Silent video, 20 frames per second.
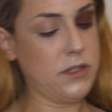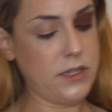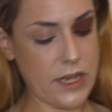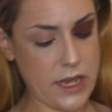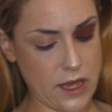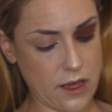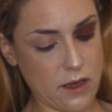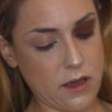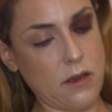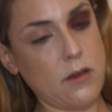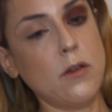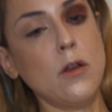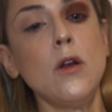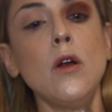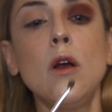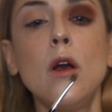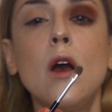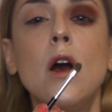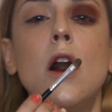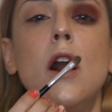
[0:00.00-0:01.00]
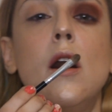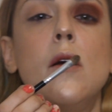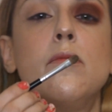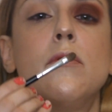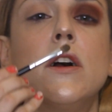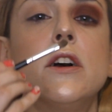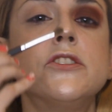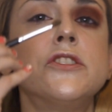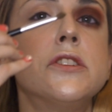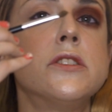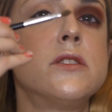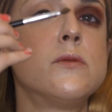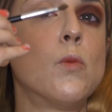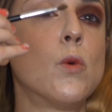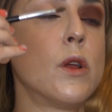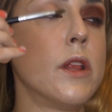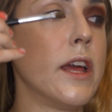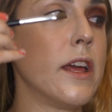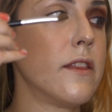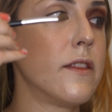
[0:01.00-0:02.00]
take a brush that's
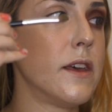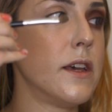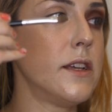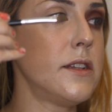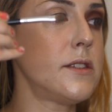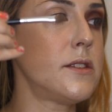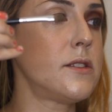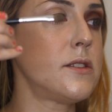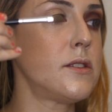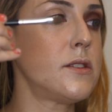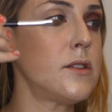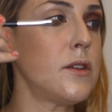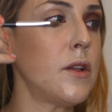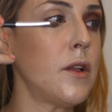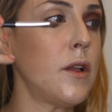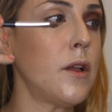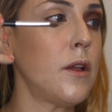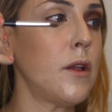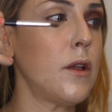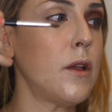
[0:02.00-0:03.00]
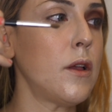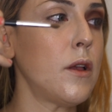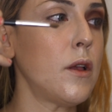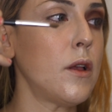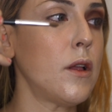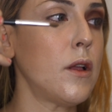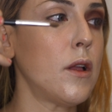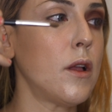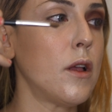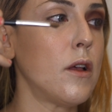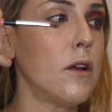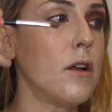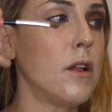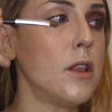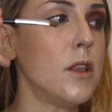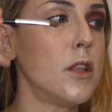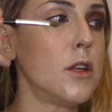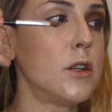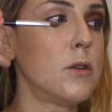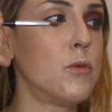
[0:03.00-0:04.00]
more like this,
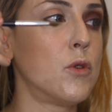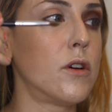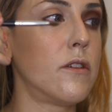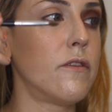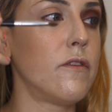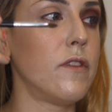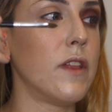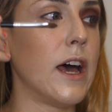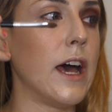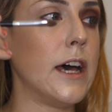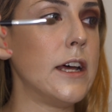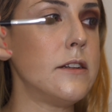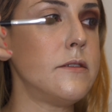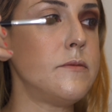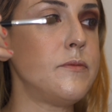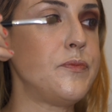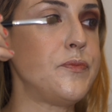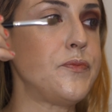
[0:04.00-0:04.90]
a little more flat.